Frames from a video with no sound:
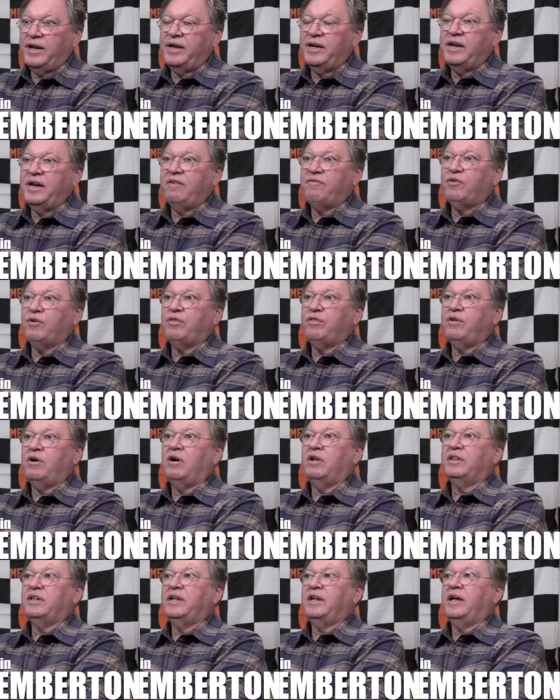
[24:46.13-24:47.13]
I'd never
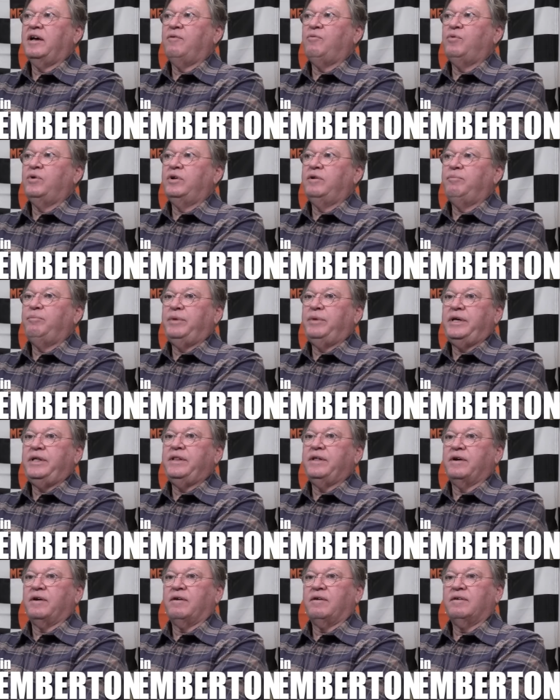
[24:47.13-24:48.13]
thought that I wouldn't
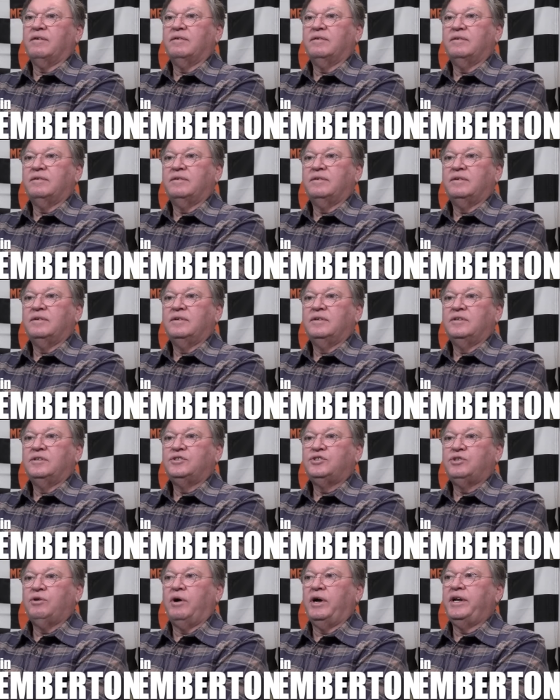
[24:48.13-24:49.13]
be there.
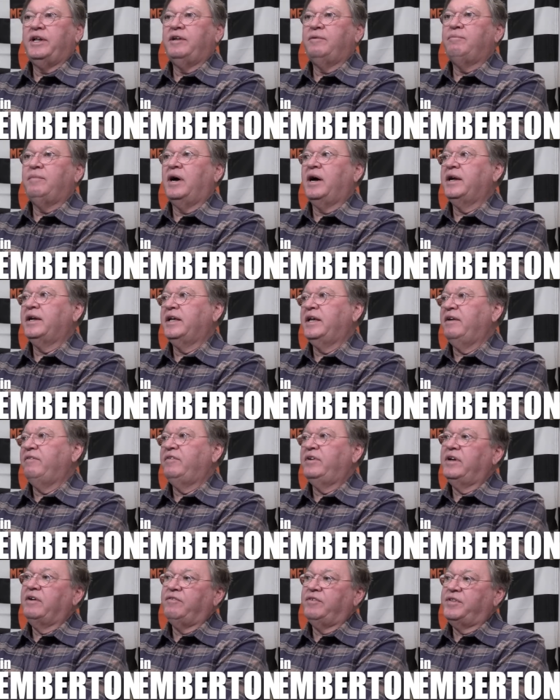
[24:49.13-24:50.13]
So I didn't mind
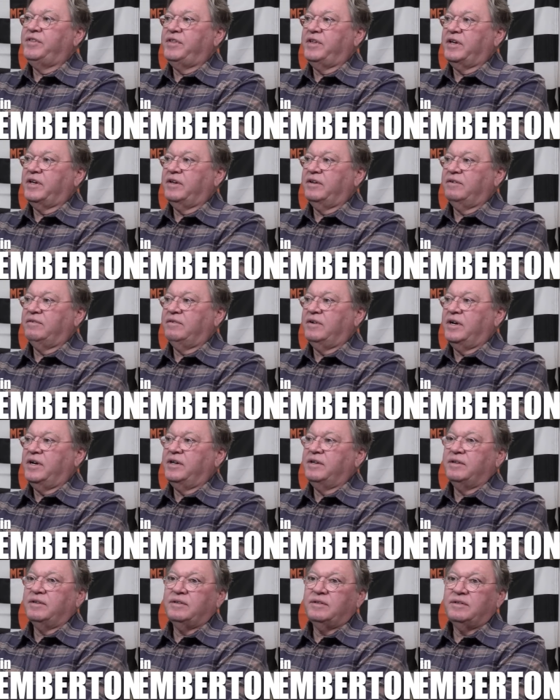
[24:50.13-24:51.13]
giving everything,
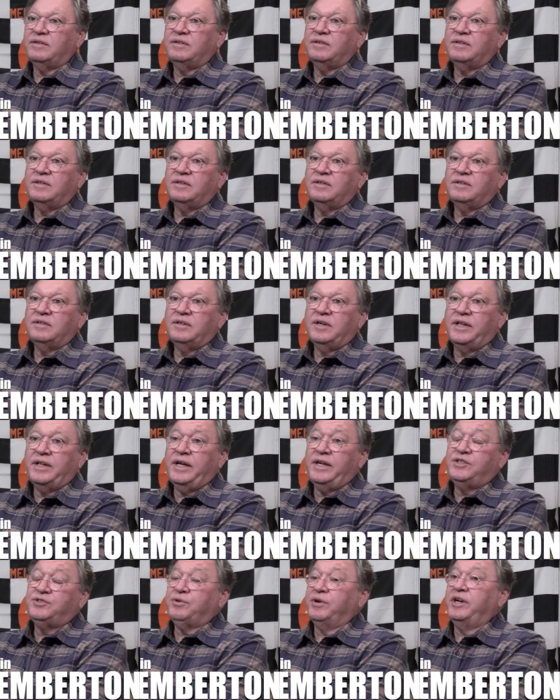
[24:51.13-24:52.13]
right? And
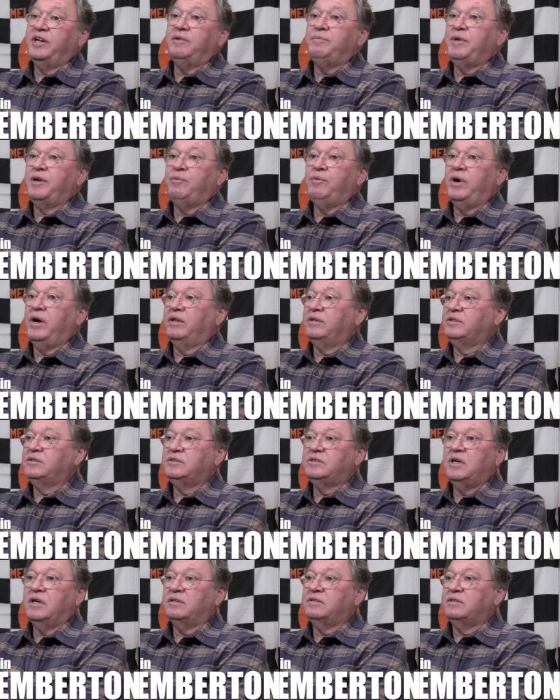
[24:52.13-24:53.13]
they treated me well.
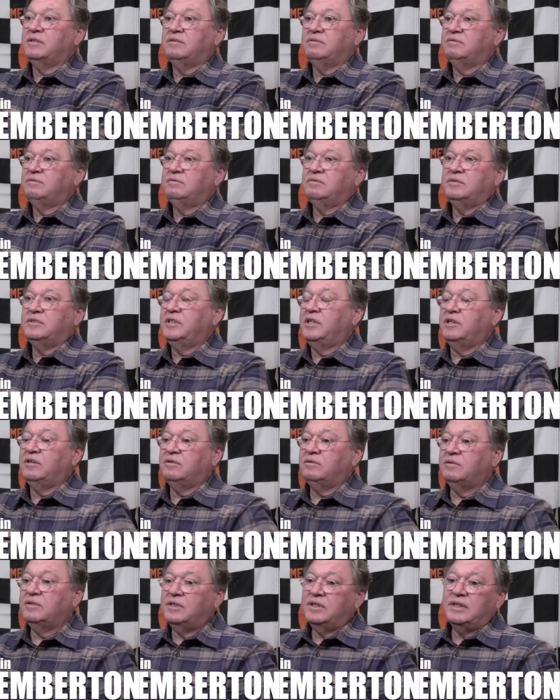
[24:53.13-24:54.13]
There's nothing, you
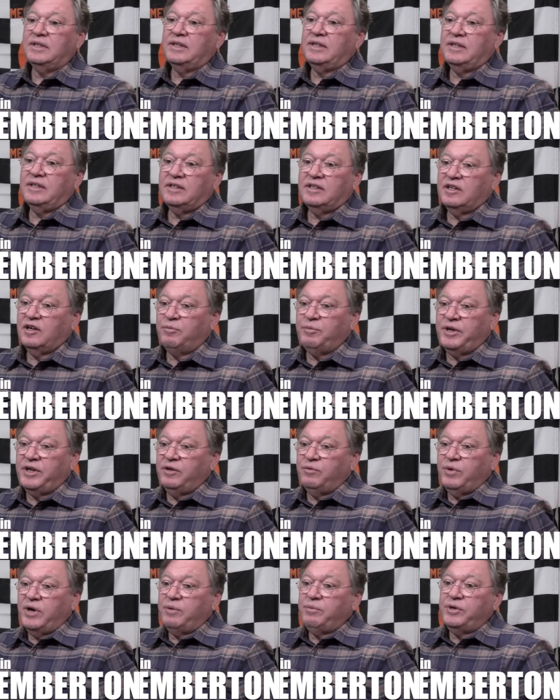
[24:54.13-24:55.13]
know. I
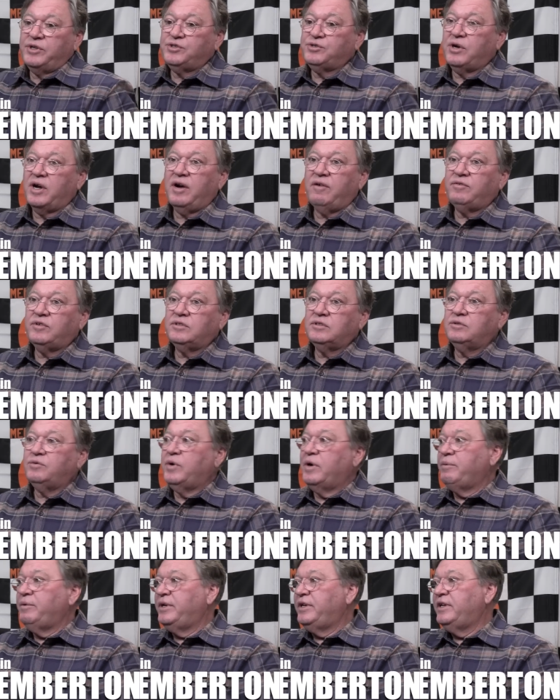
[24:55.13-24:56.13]
mean, the way we traveled, the
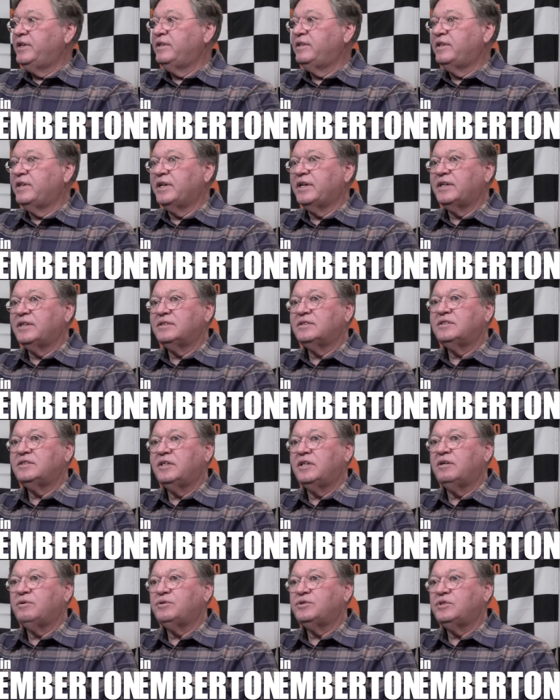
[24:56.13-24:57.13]
way we did
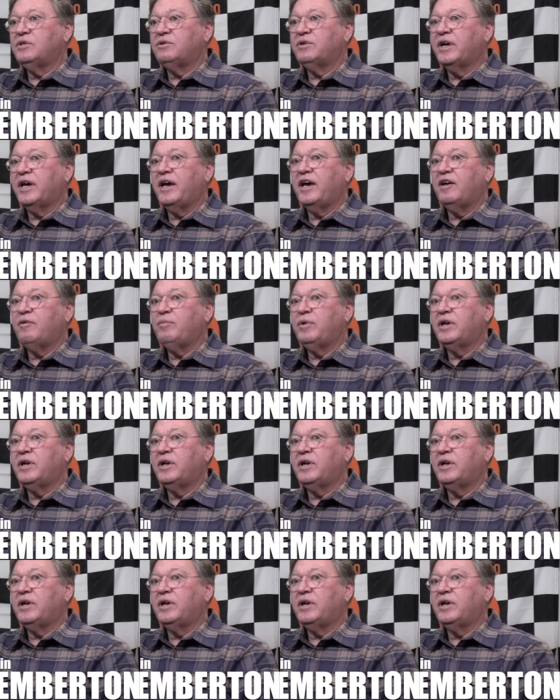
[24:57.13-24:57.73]
things, you know, was okay.